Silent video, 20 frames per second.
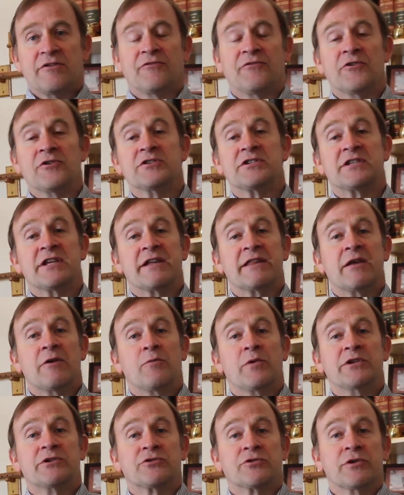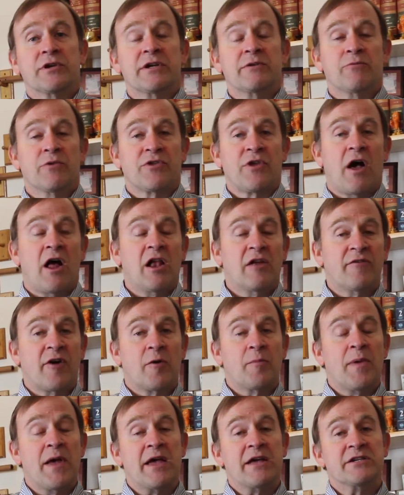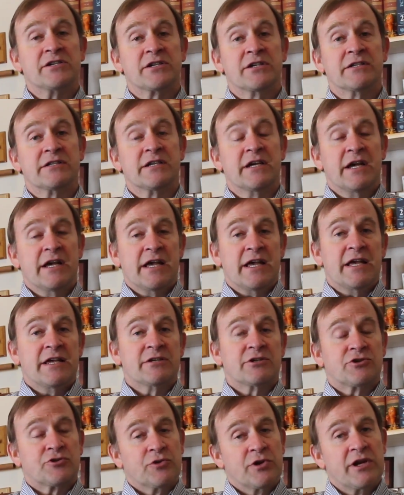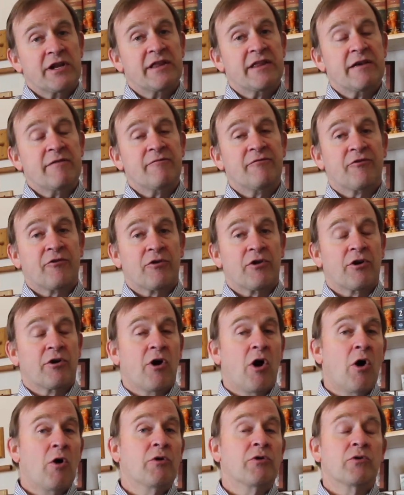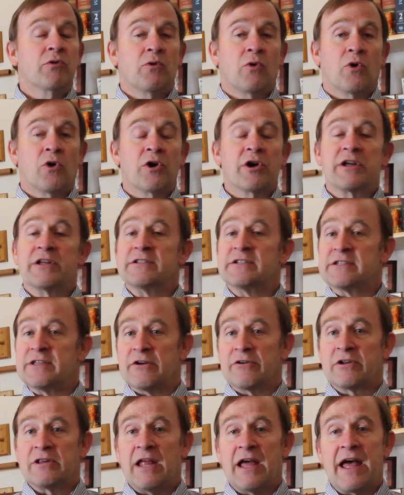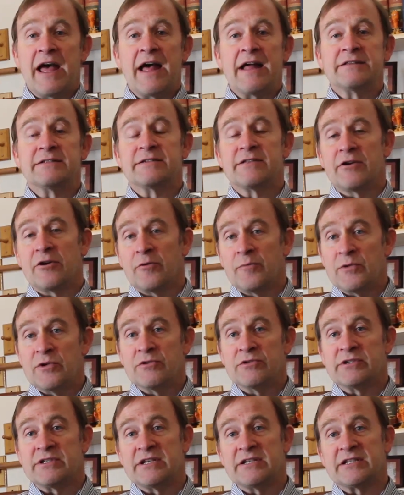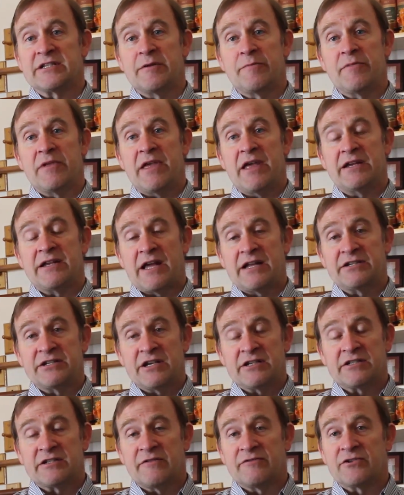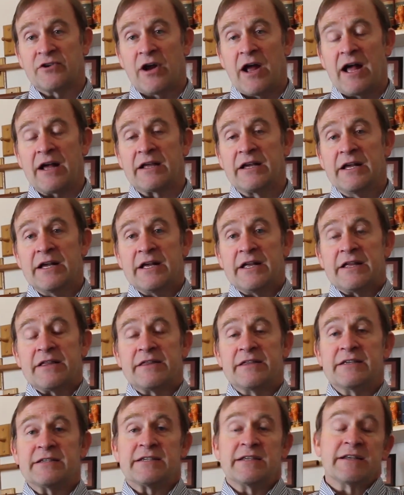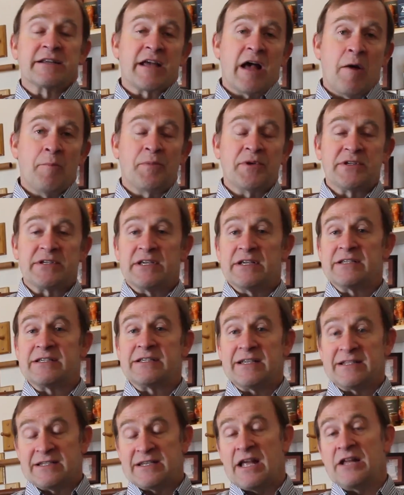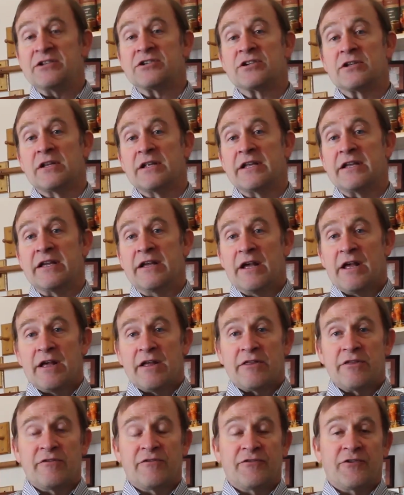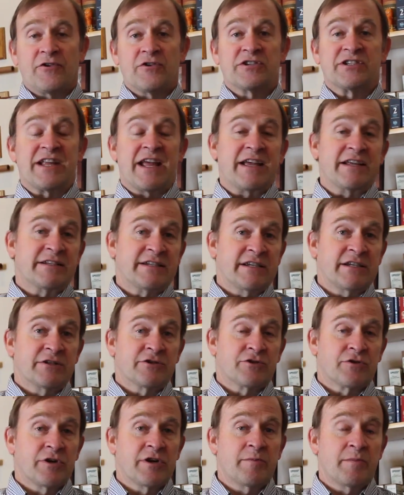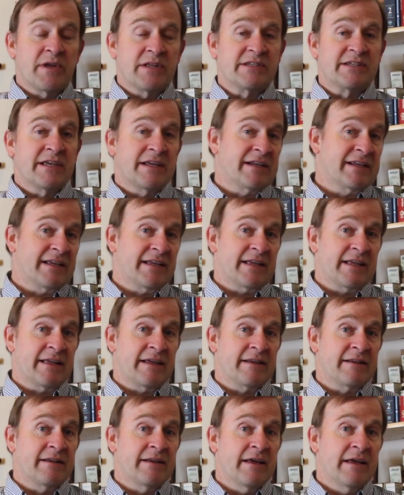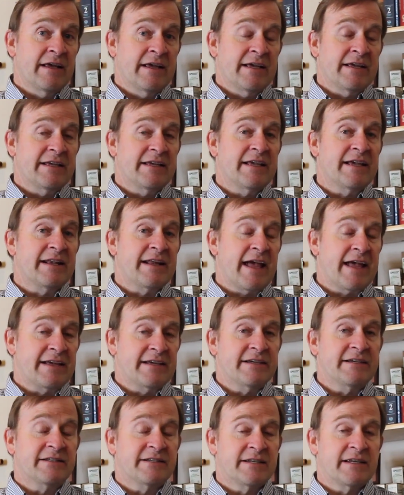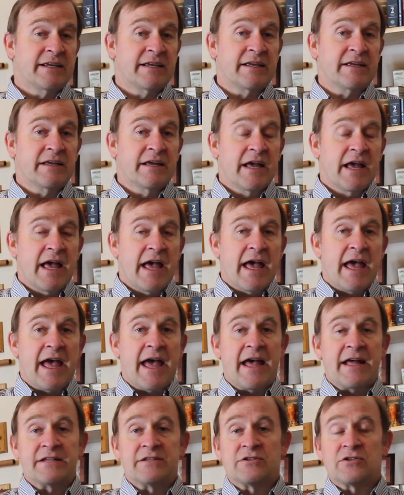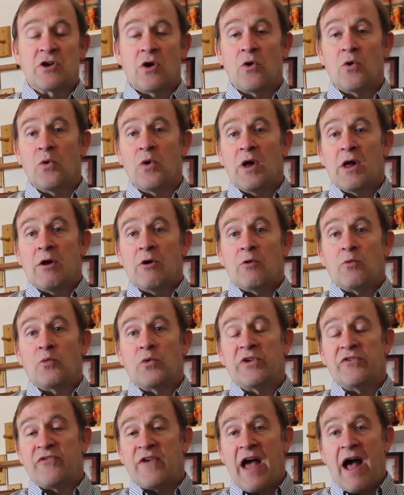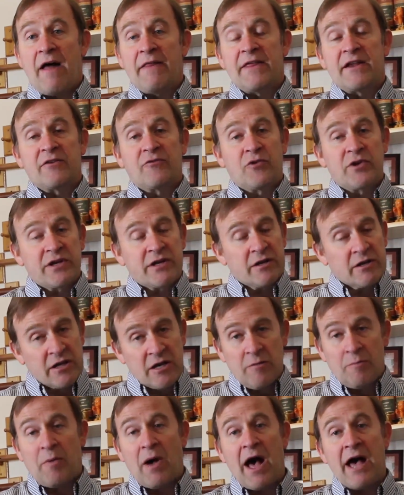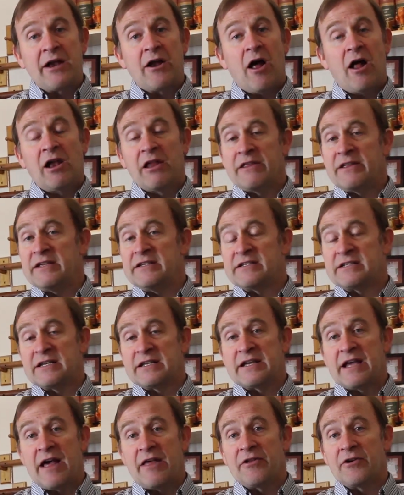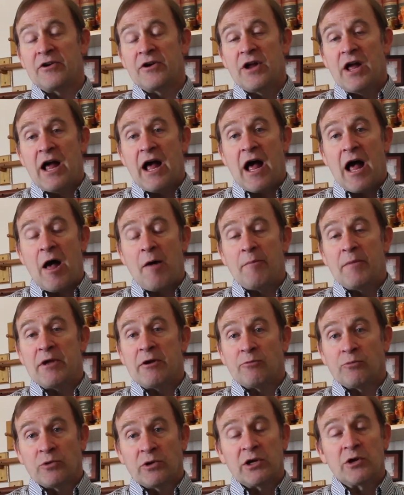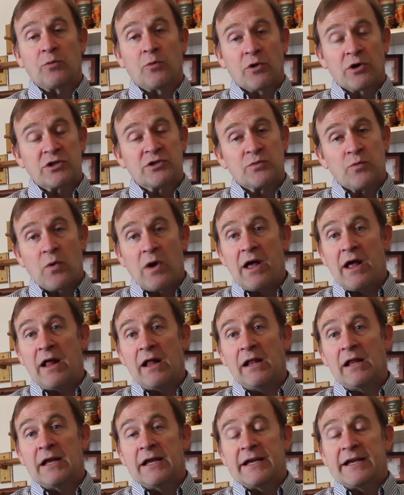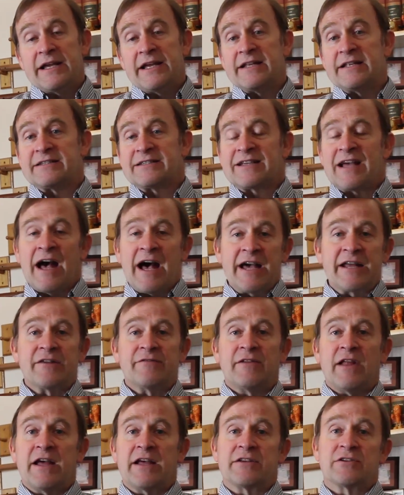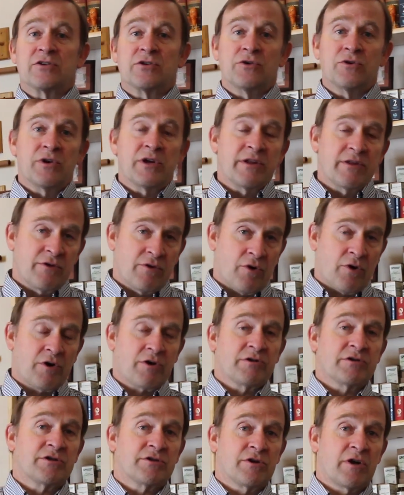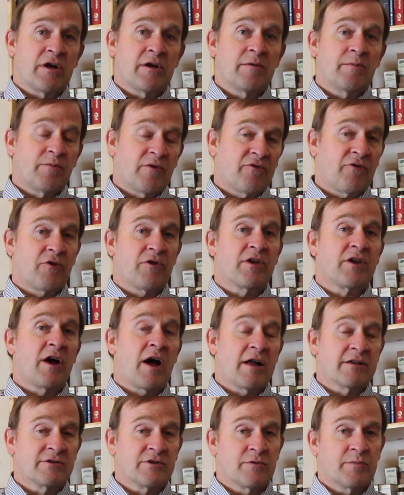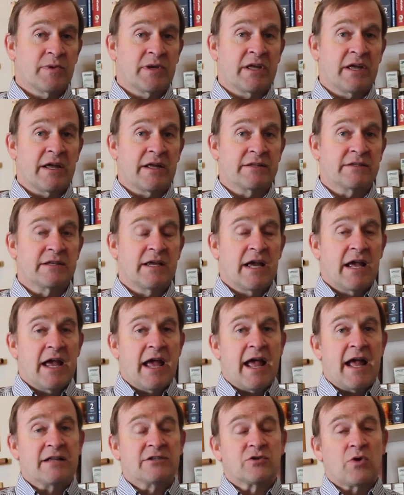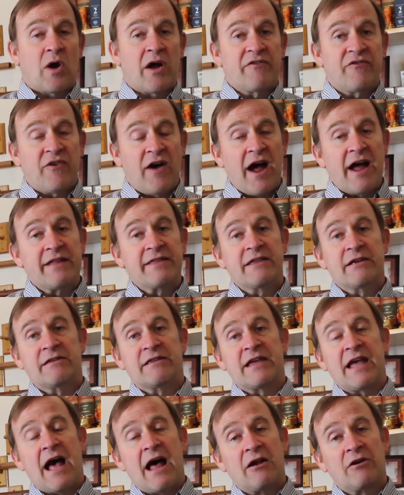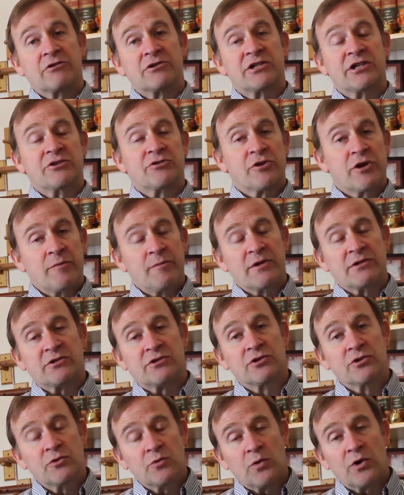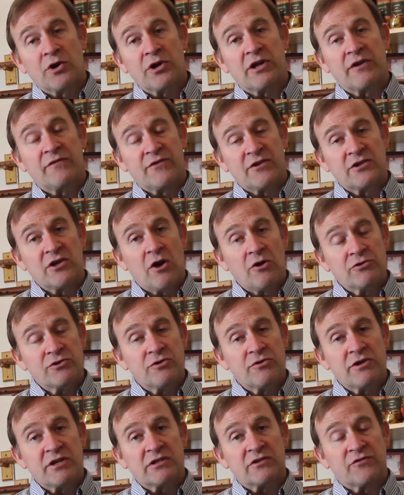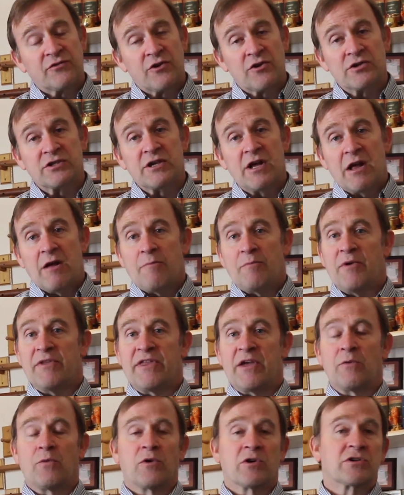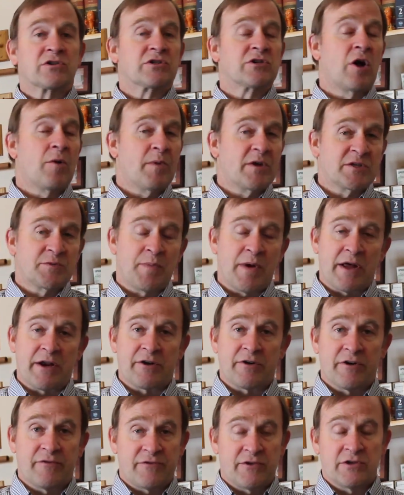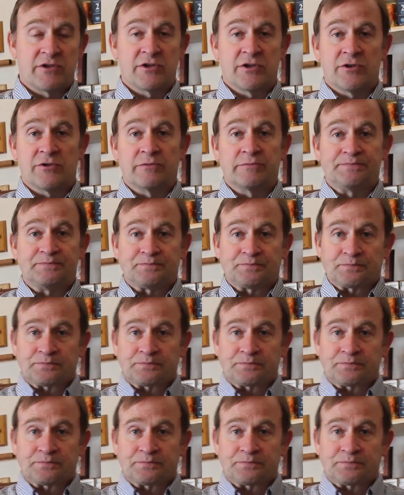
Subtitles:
The first thing that we treat with all of our patients is treating them for their own organs, their glands, their immune system, and digestive tract. This encompasses essentially the first 18 treatments in AET. And so we found that if we can combine all of these together, it really works well. It's kind of like tuning the orchestra before the concert begins. And so I find that the allergy treatments do work if you don't do this first, but they work so much better if you do.